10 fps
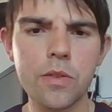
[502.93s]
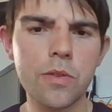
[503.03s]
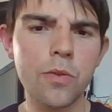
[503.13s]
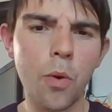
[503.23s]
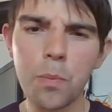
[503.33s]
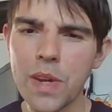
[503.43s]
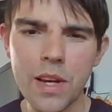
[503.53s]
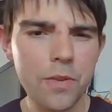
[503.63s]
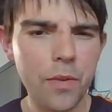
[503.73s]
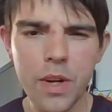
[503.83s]
not
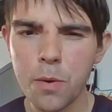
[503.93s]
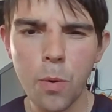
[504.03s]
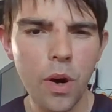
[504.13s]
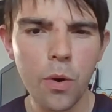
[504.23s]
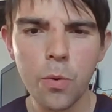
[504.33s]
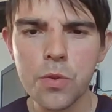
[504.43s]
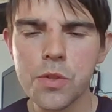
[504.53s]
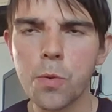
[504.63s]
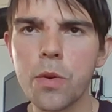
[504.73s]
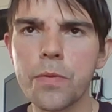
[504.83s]
playing very well
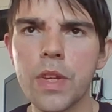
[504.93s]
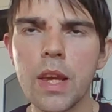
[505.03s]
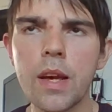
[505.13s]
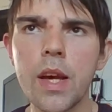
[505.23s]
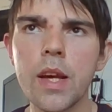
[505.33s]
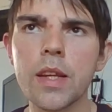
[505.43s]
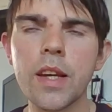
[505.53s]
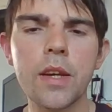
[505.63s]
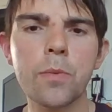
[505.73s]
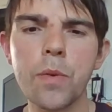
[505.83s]
sort of
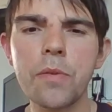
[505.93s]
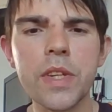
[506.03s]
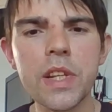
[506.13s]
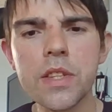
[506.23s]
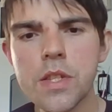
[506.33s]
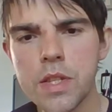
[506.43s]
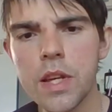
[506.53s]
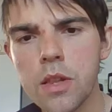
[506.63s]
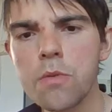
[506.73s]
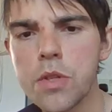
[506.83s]
game where we need to
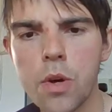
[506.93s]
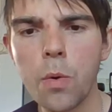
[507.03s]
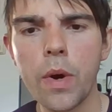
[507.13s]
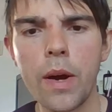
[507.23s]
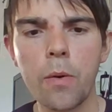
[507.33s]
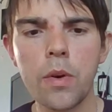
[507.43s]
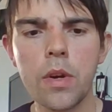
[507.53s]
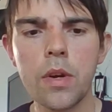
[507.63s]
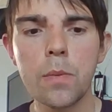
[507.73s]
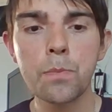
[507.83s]
dig the result out.
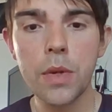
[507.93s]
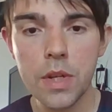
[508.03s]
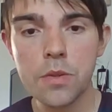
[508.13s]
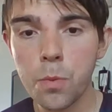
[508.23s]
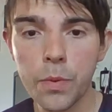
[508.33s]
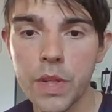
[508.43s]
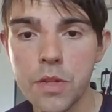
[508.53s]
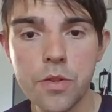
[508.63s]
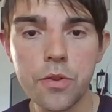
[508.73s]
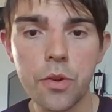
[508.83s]
But that's what we
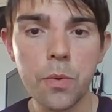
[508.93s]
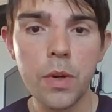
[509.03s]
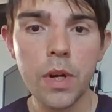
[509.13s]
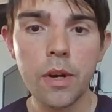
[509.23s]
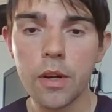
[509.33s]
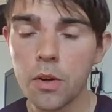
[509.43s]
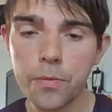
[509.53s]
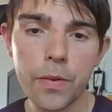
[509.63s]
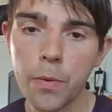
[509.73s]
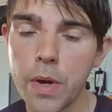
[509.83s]
need to do. And I
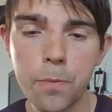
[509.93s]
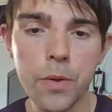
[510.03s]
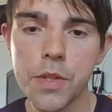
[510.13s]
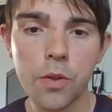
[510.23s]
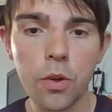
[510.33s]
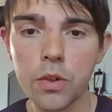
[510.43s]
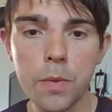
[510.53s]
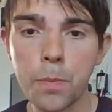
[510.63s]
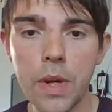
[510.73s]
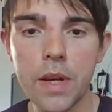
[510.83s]
feel Emery's got the
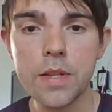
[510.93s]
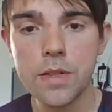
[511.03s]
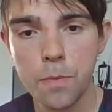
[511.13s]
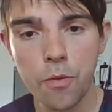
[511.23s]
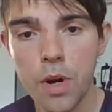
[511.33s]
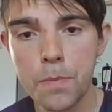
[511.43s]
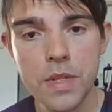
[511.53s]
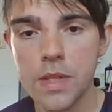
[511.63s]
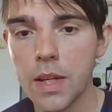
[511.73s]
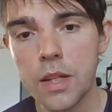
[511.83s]
players, the right
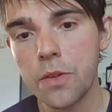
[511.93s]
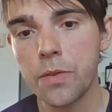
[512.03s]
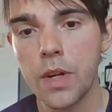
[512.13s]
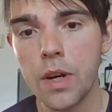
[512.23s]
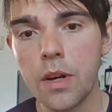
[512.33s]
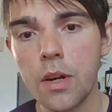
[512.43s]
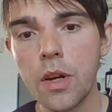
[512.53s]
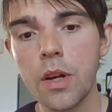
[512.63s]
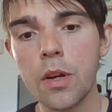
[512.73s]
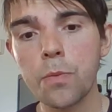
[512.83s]
mentality for that.
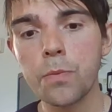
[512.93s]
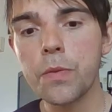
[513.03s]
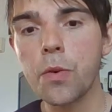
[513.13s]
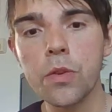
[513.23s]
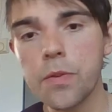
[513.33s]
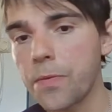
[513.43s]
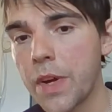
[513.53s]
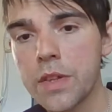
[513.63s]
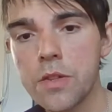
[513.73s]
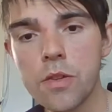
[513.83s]
We've got
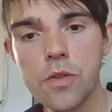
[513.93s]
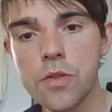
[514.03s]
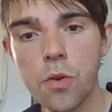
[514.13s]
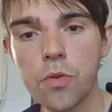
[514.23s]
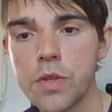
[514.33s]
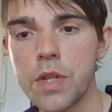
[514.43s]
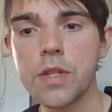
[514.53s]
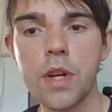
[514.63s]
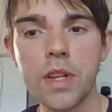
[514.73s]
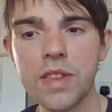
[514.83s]
defenders like Socrates
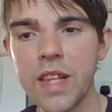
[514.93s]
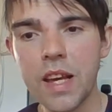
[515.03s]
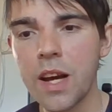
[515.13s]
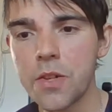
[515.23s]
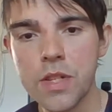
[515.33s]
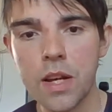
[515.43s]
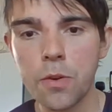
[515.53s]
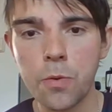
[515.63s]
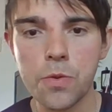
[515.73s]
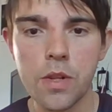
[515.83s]
that can dig out
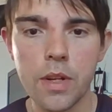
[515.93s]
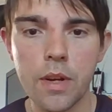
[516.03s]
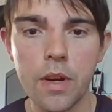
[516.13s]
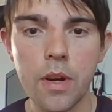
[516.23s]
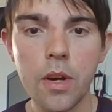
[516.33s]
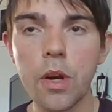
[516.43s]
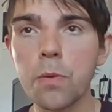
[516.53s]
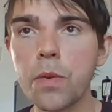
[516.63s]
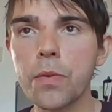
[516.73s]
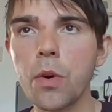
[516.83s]
tackles like that.
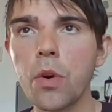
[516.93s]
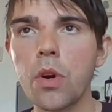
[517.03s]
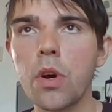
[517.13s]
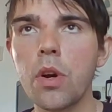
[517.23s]
We've got